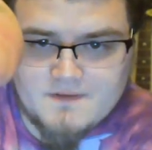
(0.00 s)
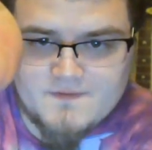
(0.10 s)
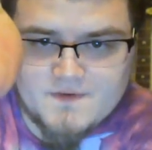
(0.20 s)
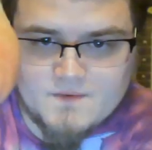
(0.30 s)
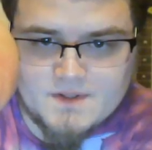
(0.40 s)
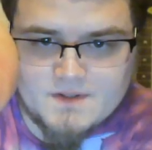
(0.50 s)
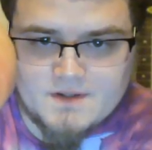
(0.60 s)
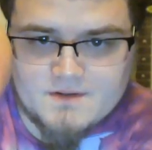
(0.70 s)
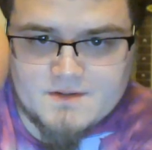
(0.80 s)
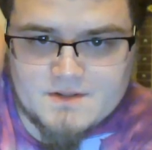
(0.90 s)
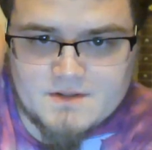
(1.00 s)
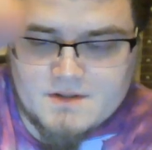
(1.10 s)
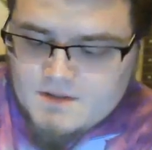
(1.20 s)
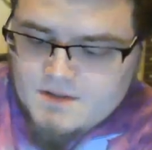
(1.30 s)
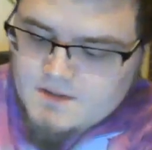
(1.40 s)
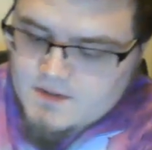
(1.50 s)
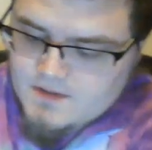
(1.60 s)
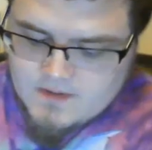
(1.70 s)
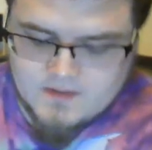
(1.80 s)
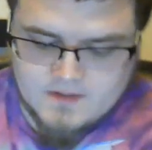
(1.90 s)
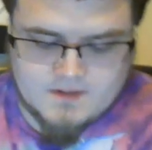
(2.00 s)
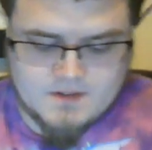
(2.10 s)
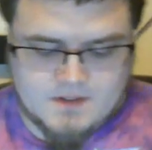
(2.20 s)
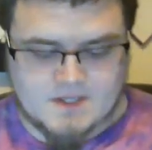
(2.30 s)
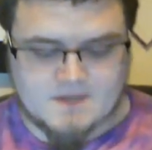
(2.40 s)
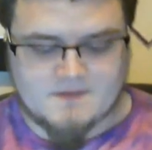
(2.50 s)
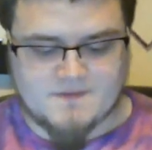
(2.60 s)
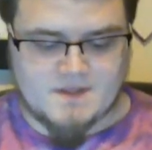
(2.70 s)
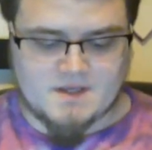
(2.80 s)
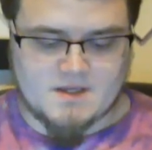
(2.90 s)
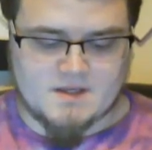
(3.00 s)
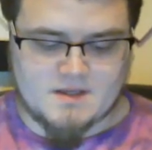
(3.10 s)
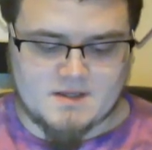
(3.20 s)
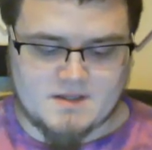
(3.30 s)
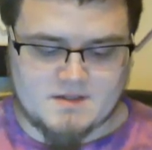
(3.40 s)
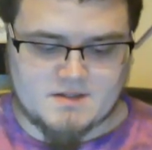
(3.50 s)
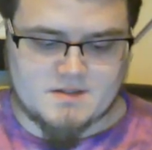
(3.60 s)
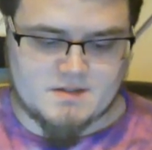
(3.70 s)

I love dual wielders. I've got...